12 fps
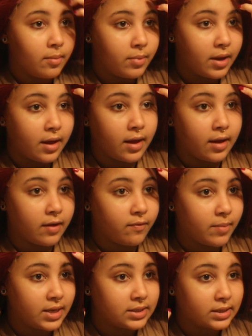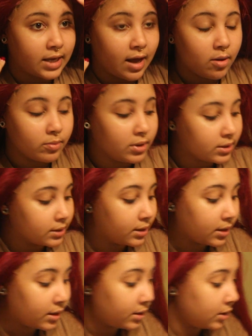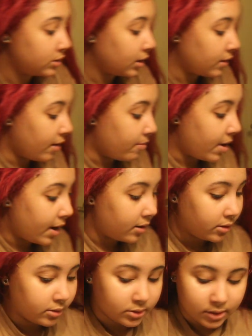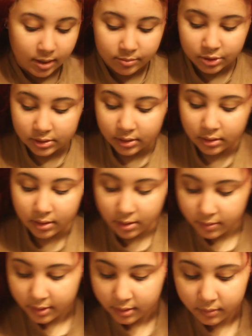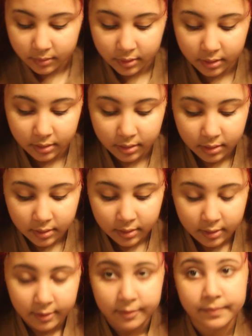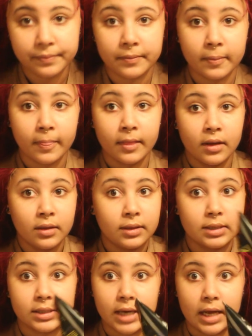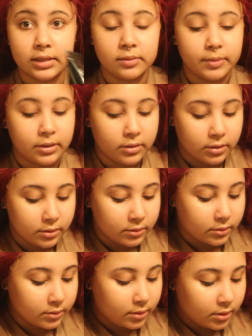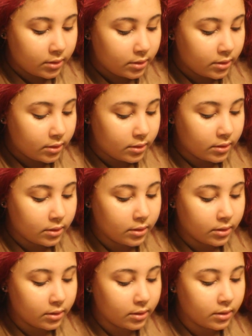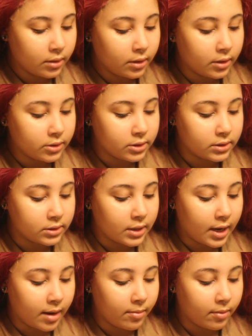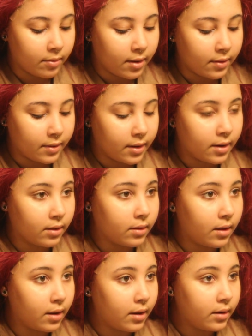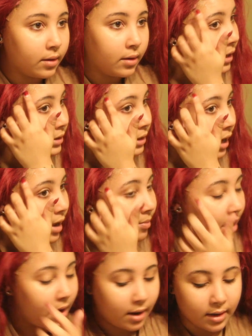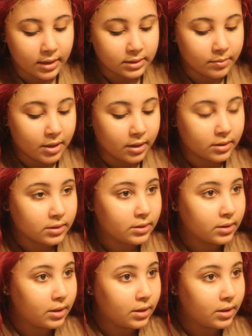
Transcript: But hey, if my scalp looks good, that's all that matters. I'm just gonna go in with this Got2b Glued and just dab around the hairline. Guys, I'm a hot ass mess.